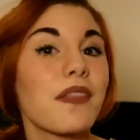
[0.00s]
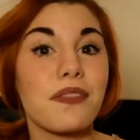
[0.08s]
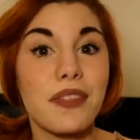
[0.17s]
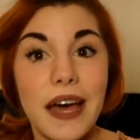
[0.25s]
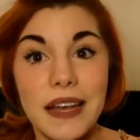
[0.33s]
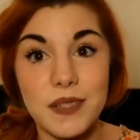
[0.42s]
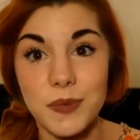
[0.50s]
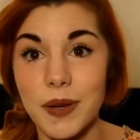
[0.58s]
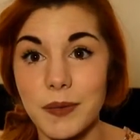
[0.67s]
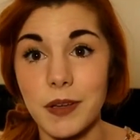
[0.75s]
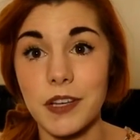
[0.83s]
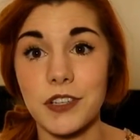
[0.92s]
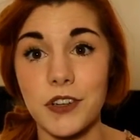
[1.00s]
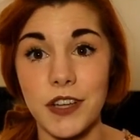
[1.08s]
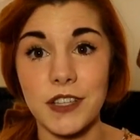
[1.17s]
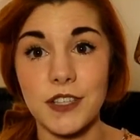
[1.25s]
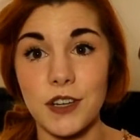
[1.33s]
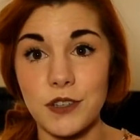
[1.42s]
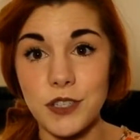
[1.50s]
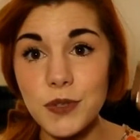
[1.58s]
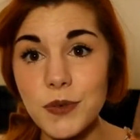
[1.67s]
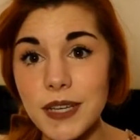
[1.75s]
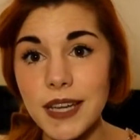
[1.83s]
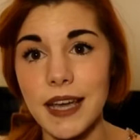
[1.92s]
that is what I'm going to try and start
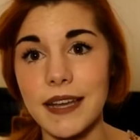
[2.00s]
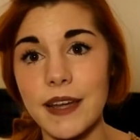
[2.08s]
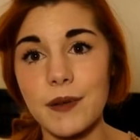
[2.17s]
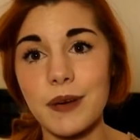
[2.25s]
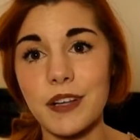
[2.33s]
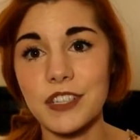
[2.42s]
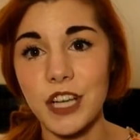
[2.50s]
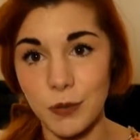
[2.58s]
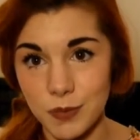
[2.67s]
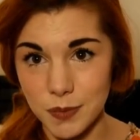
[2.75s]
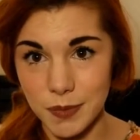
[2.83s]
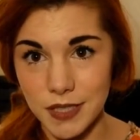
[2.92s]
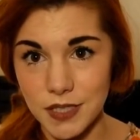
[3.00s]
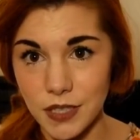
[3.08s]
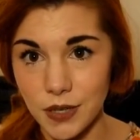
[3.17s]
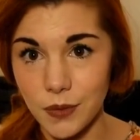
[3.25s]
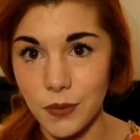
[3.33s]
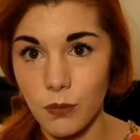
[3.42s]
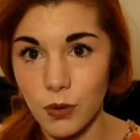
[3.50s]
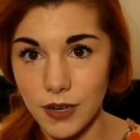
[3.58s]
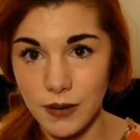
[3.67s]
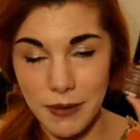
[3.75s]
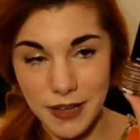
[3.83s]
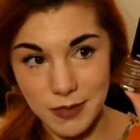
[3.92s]
doing, and nail polish helps me, so we're
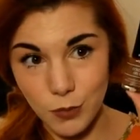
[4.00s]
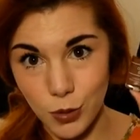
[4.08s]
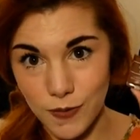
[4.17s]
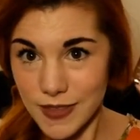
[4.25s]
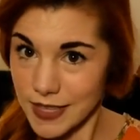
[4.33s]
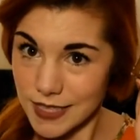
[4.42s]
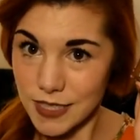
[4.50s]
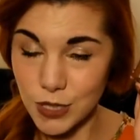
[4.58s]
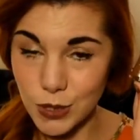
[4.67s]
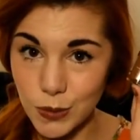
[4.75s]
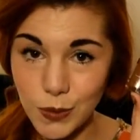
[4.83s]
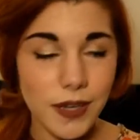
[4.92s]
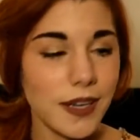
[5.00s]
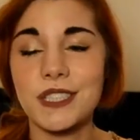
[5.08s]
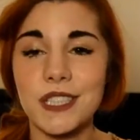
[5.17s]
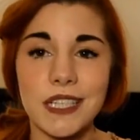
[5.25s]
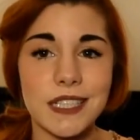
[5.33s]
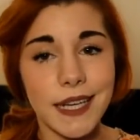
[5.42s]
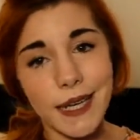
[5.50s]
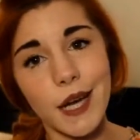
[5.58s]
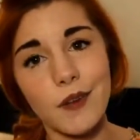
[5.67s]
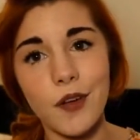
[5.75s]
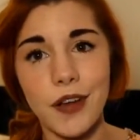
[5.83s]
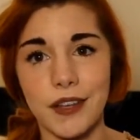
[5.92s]
going to buy some more of these soon. Just going to take care
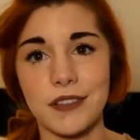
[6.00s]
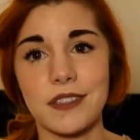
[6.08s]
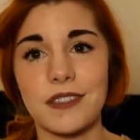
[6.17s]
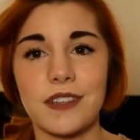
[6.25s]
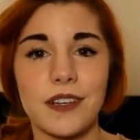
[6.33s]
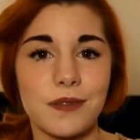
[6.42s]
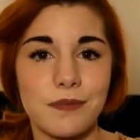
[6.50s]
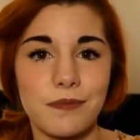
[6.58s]
of my nails this year,